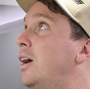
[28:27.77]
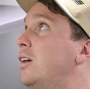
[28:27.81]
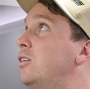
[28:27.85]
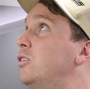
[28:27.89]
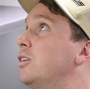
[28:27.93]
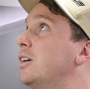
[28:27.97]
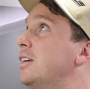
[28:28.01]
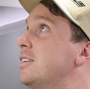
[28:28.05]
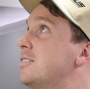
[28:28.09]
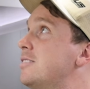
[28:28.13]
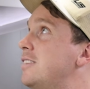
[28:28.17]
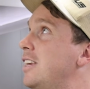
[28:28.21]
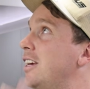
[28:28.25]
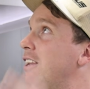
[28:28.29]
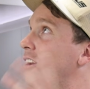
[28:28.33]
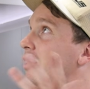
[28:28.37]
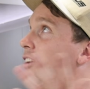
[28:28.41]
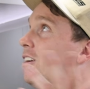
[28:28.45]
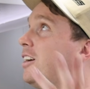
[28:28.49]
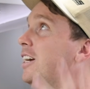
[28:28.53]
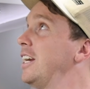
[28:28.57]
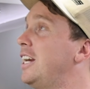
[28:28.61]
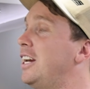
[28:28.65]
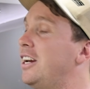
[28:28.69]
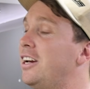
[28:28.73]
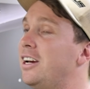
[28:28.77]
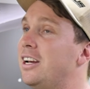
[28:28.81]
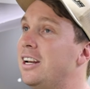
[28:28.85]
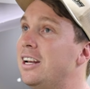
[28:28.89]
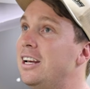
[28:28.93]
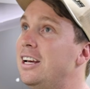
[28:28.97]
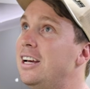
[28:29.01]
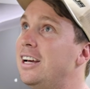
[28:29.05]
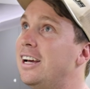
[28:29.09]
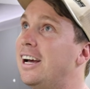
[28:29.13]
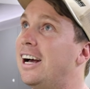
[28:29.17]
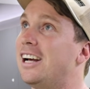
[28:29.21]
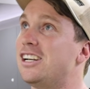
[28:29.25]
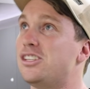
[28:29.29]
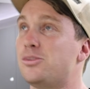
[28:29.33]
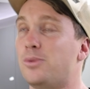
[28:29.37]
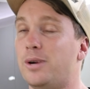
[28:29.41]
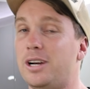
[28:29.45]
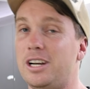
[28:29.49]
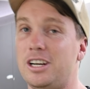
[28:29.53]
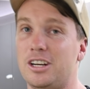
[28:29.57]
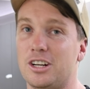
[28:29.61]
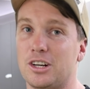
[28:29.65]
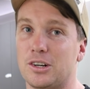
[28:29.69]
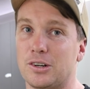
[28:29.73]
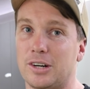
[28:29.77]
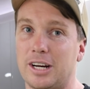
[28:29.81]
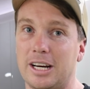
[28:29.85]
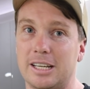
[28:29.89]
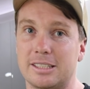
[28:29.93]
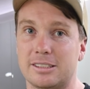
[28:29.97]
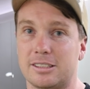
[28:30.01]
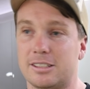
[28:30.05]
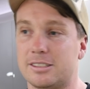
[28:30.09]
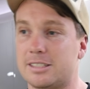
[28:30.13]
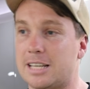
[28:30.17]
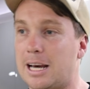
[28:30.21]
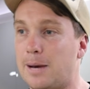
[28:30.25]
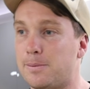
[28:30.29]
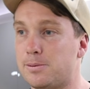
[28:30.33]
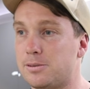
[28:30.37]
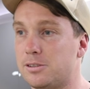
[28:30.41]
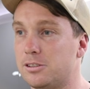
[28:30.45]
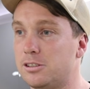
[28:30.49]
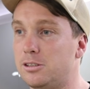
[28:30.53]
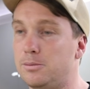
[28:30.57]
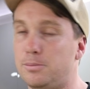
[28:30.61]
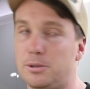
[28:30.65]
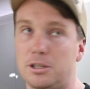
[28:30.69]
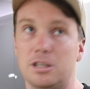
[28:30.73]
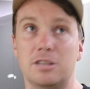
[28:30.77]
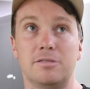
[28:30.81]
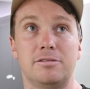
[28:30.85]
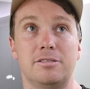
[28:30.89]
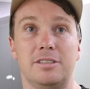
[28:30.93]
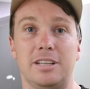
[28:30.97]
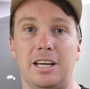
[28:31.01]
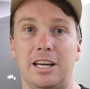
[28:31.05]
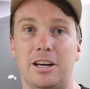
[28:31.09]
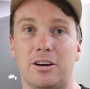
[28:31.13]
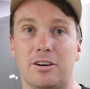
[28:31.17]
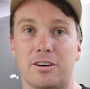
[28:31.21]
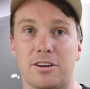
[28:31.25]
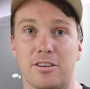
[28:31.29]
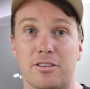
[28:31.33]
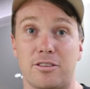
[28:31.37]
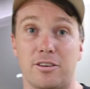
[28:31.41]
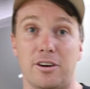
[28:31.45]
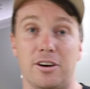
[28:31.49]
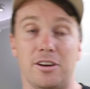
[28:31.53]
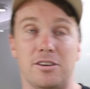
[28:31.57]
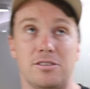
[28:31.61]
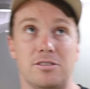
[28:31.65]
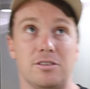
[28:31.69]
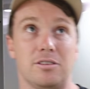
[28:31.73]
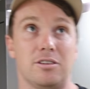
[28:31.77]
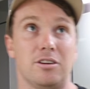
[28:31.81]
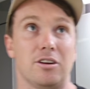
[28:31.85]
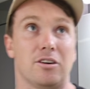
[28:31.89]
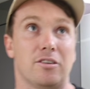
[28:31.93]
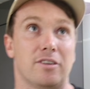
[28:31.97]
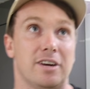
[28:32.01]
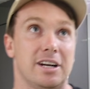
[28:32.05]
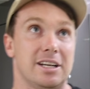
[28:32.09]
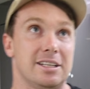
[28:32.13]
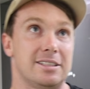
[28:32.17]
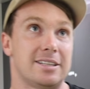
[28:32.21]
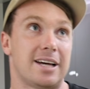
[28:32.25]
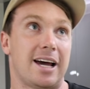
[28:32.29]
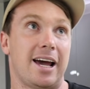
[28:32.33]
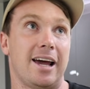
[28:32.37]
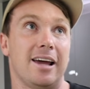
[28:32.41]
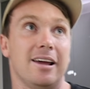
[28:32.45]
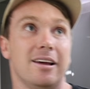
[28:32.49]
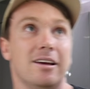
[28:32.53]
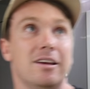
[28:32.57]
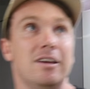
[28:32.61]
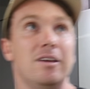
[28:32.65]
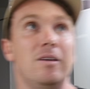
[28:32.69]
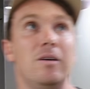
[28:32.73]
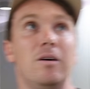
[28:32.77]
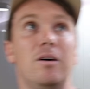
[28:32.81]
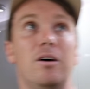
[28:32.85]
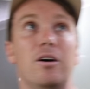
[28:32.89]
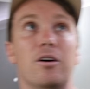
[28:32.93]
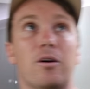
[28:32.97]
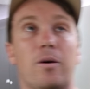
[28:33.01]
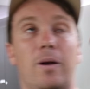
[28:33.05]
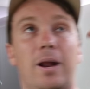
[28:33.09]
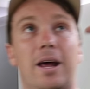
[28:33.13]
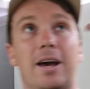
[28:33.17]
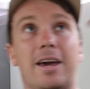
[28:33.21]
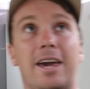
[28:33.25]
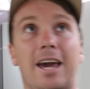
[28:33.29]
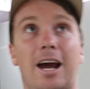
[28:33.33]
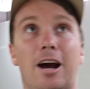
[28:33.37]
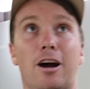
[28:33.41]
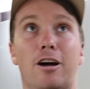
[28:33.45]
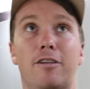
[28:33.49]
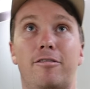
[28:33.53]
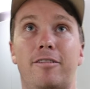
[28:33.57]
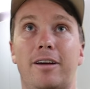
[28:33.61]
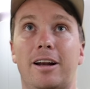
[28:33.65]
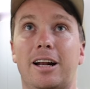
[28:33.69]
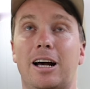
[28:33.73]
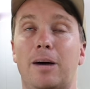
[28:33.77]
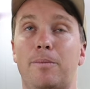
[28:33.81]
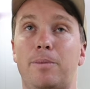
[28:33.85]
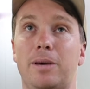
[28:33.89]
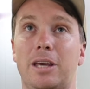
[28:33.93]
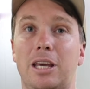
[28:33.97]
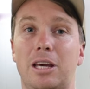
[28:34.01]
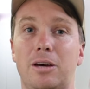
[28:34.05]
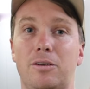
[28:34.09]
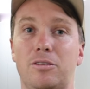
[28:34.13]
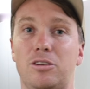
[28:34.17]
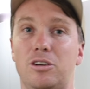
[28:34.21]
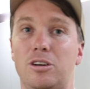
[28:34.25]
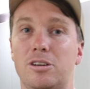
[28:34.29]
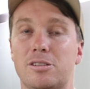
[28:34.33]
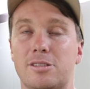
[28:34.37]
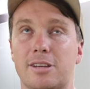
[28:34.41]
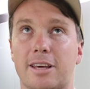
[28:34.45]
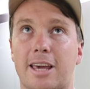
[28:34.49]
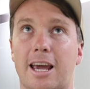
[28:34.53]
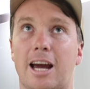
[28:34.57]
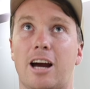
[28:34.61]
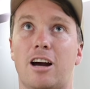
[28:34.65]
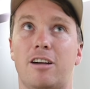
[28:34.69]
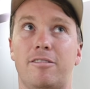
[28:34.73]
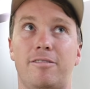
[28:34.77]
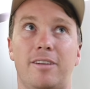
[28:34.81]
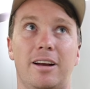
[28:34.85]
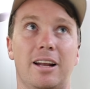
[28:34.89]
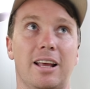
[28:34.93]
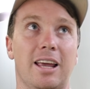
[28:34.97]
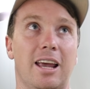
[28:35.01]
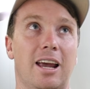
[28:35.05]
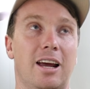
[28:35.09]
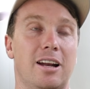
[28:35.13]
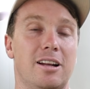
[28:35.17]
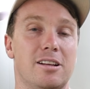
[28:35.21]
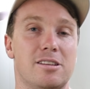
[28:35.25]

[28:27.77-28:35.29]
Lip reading: And look, it's ticking along here at 20 degrees, and it's absolutely beautiful here on a 32-degree day. Got our Caravan up here. Use the Caravan again.